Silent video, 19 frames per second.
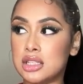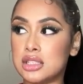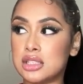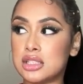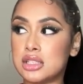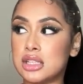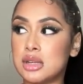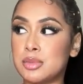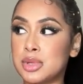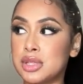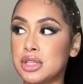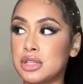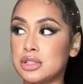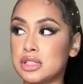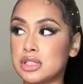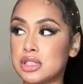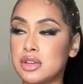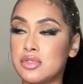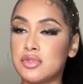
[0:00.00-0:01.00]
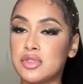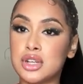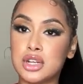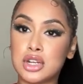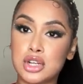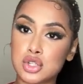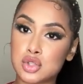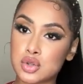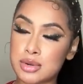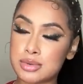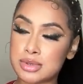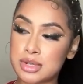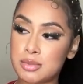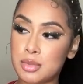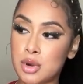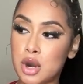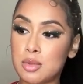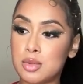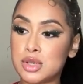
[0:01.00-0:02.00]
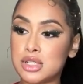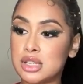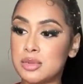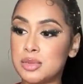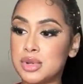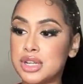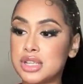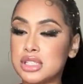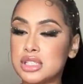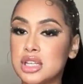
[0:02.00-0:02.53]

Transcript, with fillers: some of the stuff in the description bar, but some of this